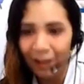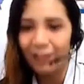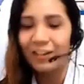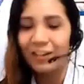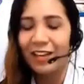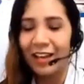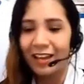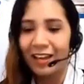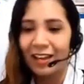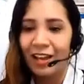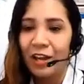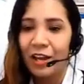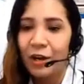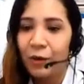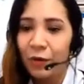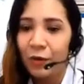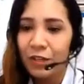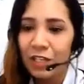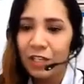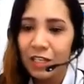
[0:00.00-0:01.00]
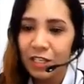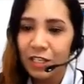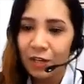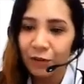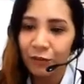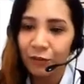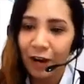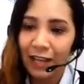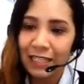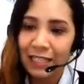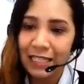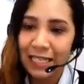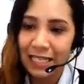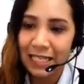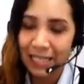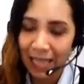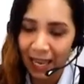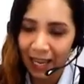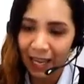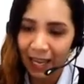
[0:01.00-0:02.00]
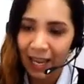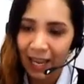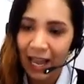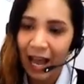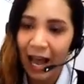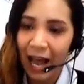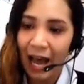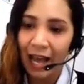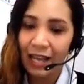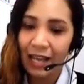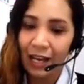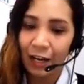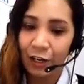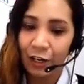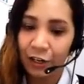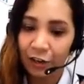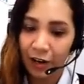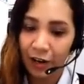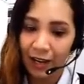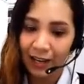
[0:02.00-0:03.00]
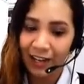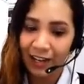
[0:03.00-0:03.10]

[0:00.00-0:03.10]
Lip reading: Okay. Which is it right to say? I agree.